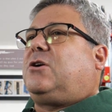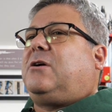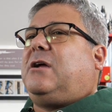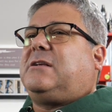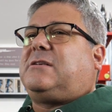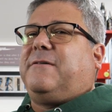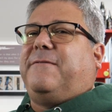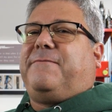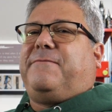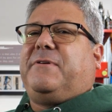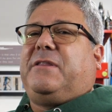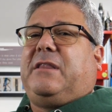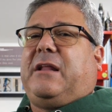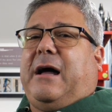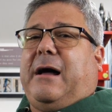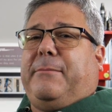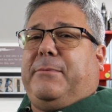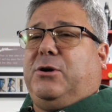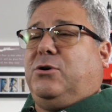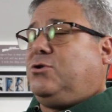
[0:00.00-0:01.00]
It's a
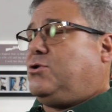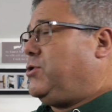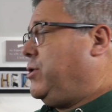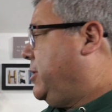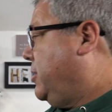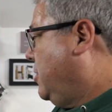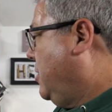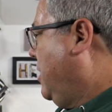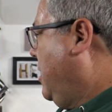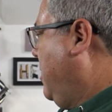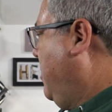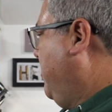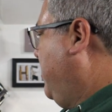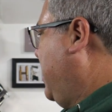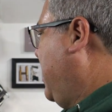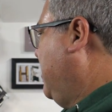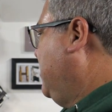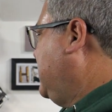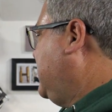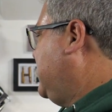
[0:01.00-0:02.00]
phenomenal trigger,
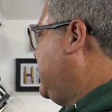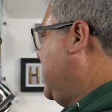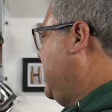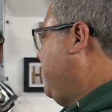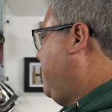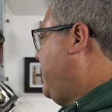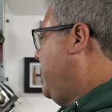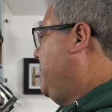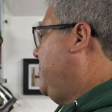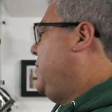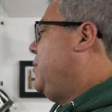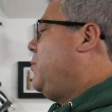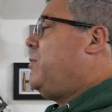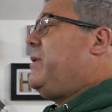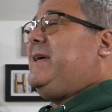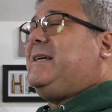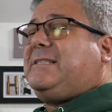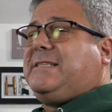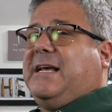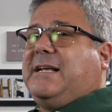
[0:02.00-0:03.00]
but I would say from the
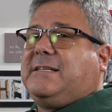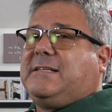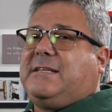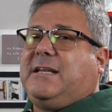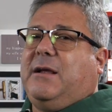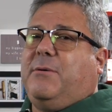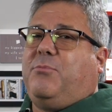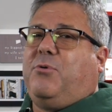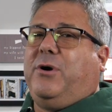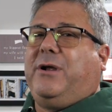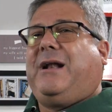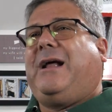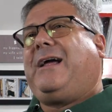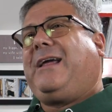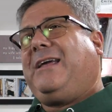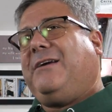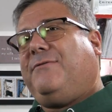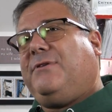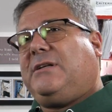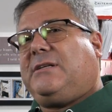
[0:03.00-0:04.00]
reset standpoint, I
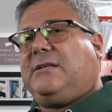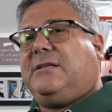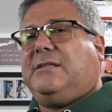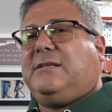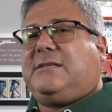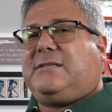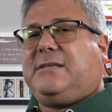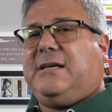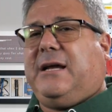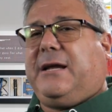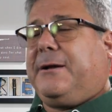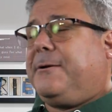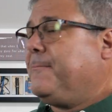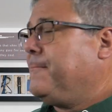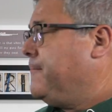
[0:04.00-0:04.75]
give it to the Sig.